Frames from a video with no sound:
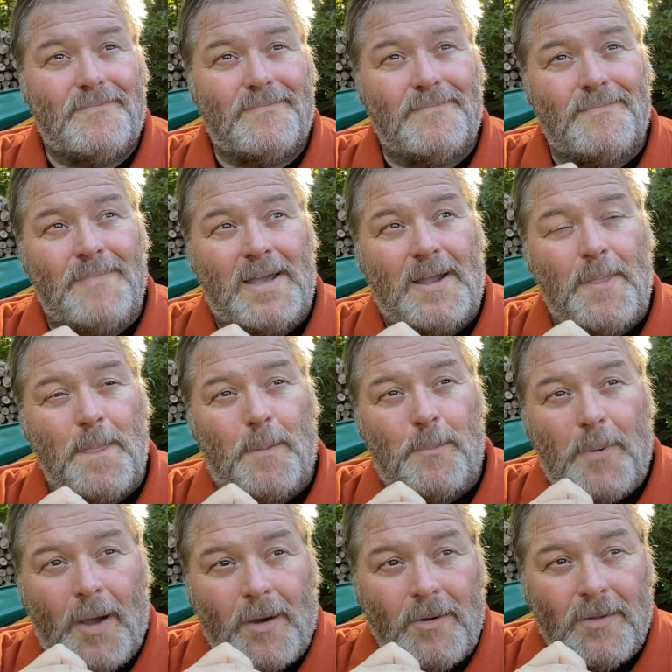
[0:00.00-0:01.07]
making the
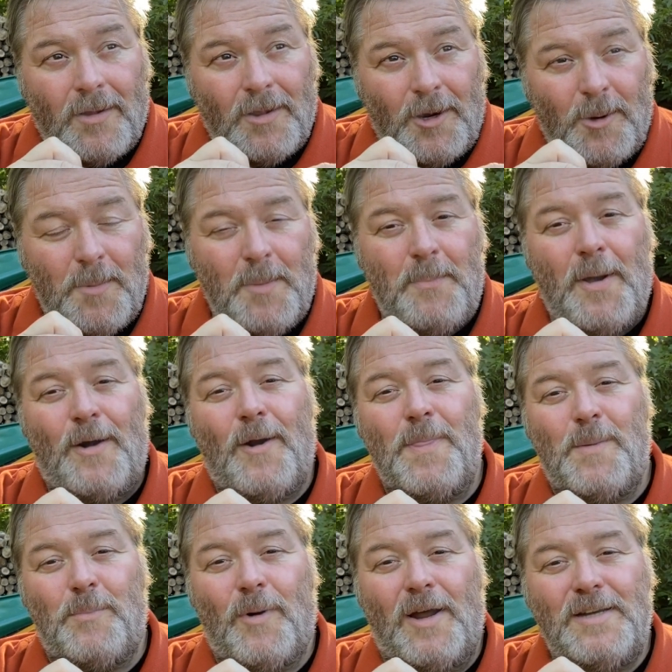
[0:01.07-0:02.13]
buckle a little bit better on
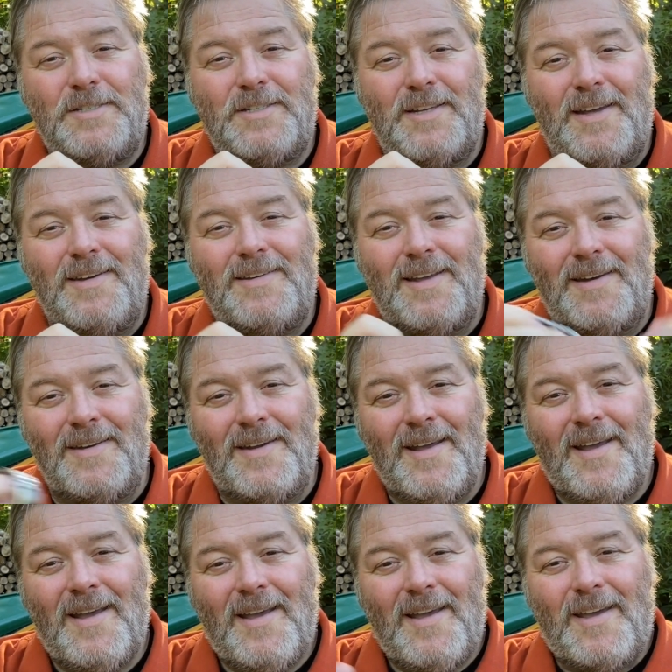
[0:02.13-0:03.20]
the bracelet? And
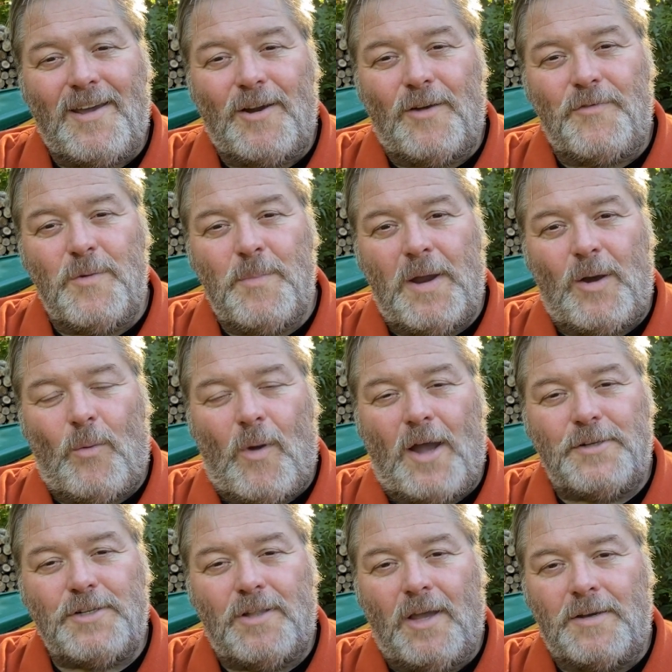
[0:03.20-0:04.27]
you know, if you've been in
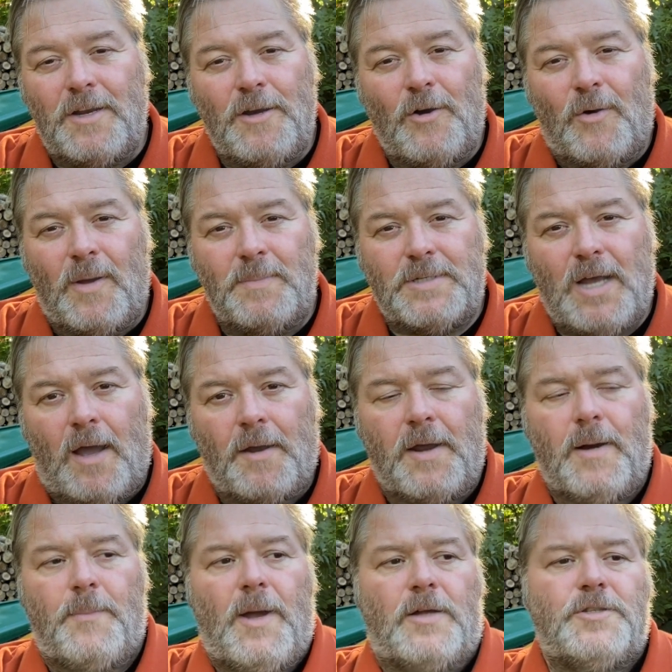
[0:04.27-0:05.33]
watch collecting, you know what I'm
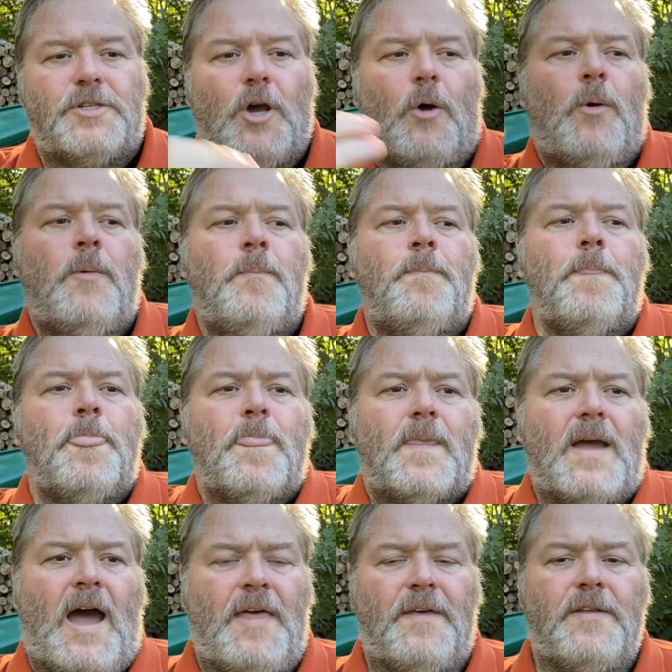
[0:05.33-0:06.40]
talking about. So
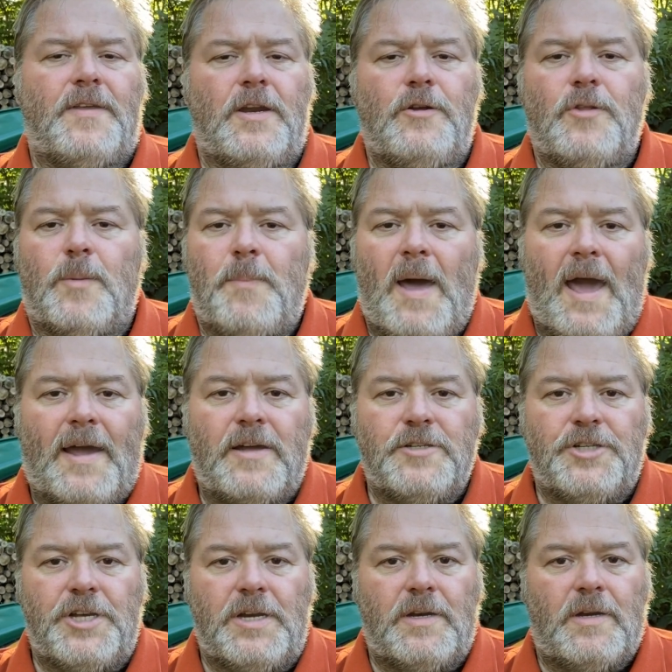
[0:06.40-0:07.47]
I think they do the
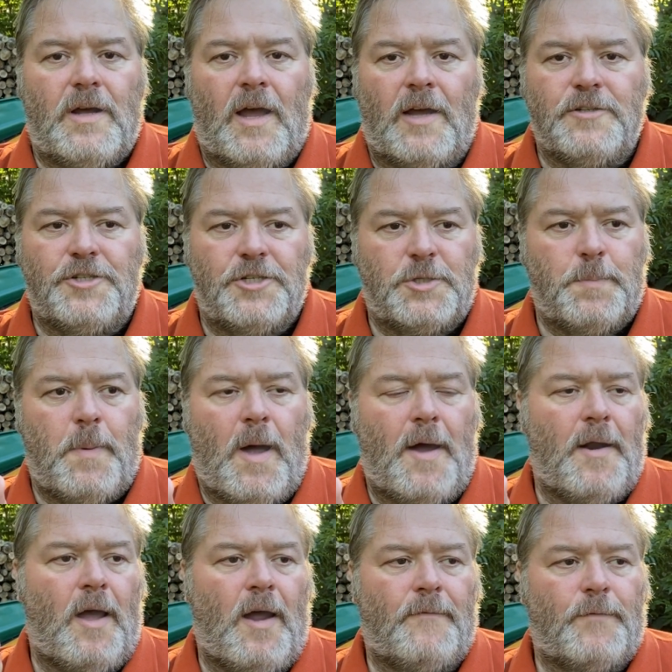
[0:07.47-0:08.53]
packaging just
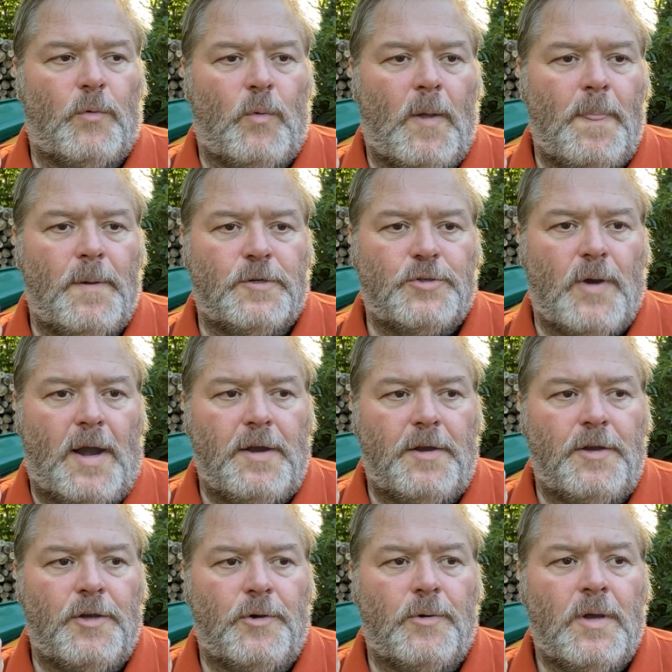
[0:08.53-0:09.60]
spot on for what they're trying to
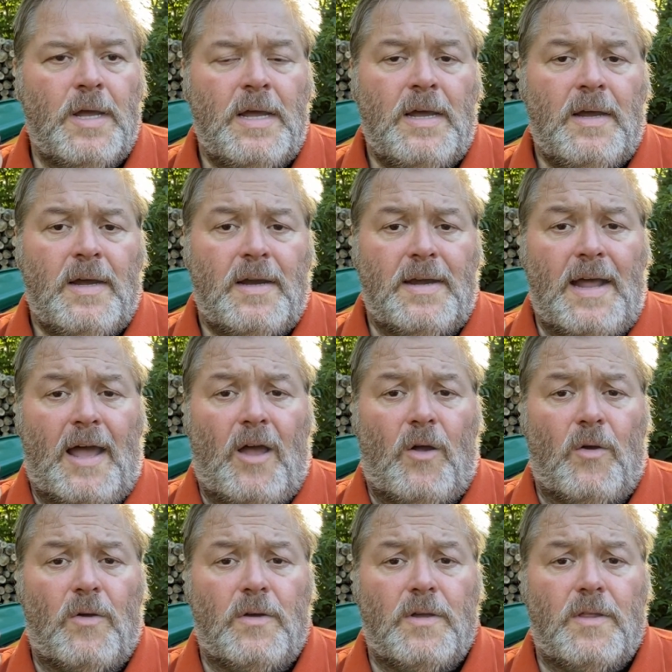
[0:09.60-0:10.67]
do.
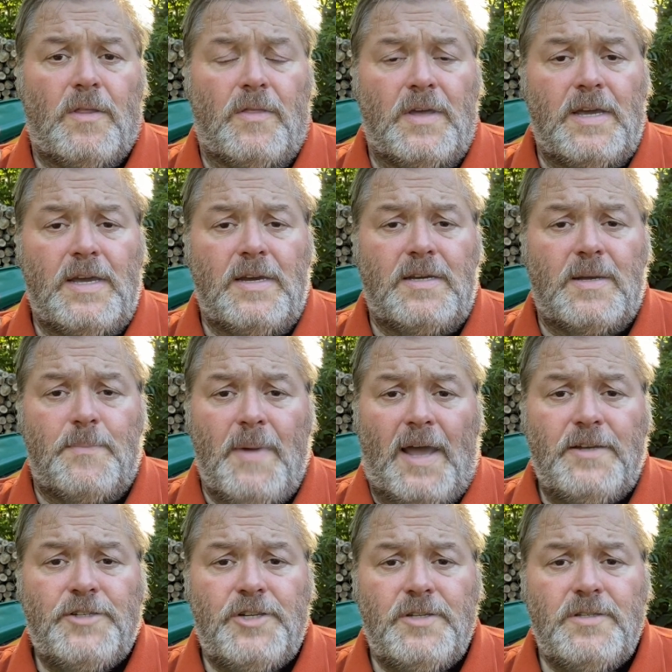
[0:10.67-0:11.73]
Now, the
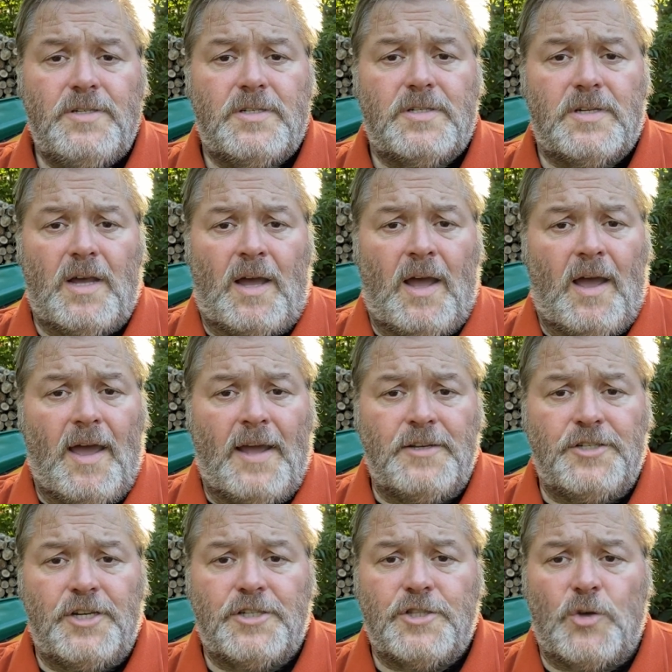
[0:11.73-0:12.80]
dimensions
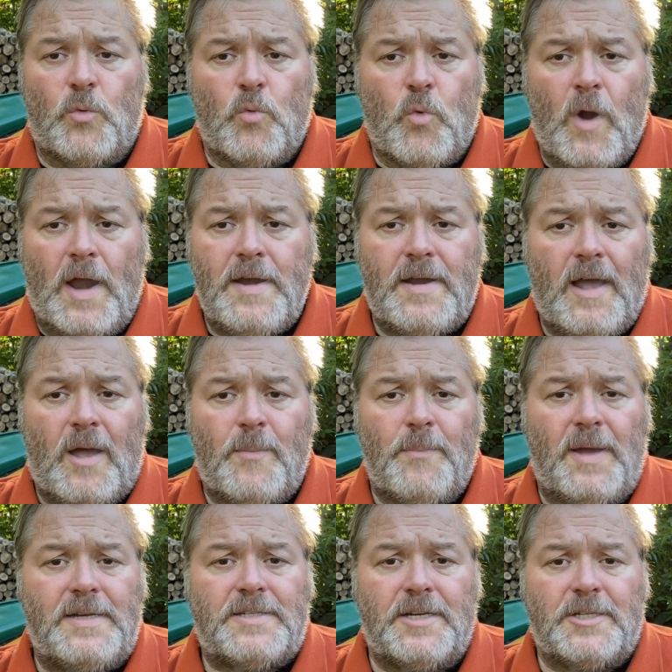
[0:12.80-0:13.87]
and just the rundown
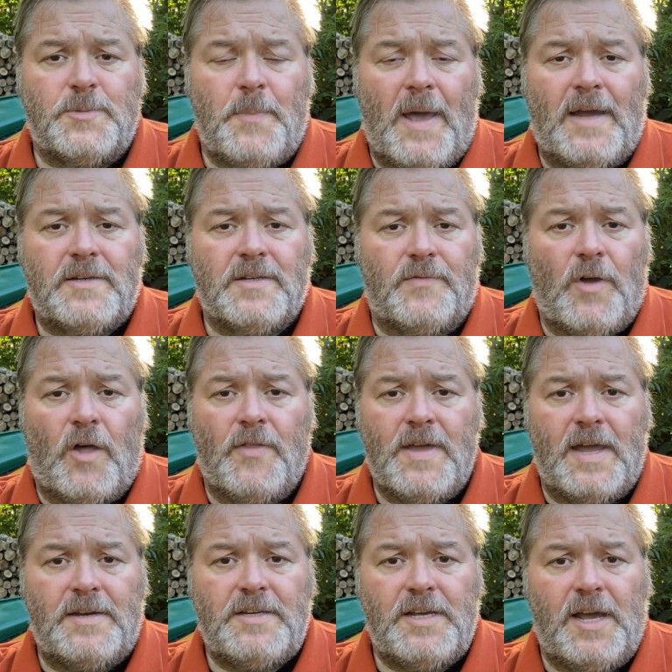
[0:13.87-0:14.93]
basic specs of all
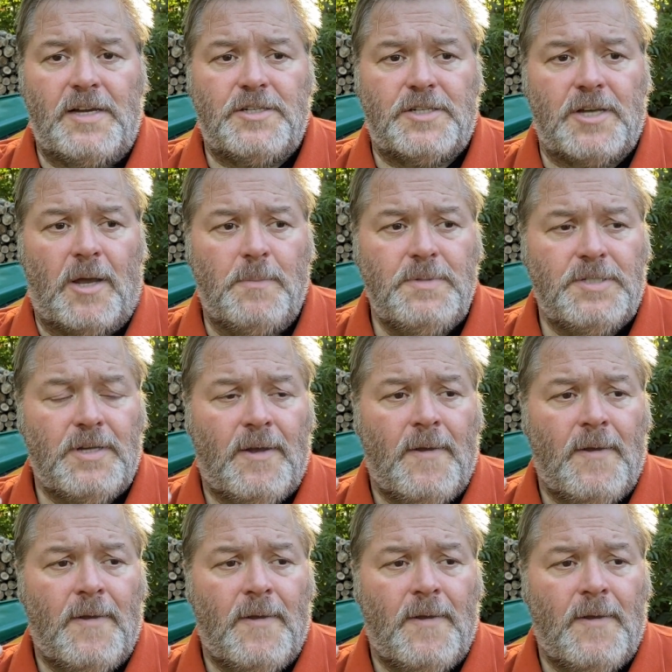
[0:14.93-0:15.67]
the NTH subs,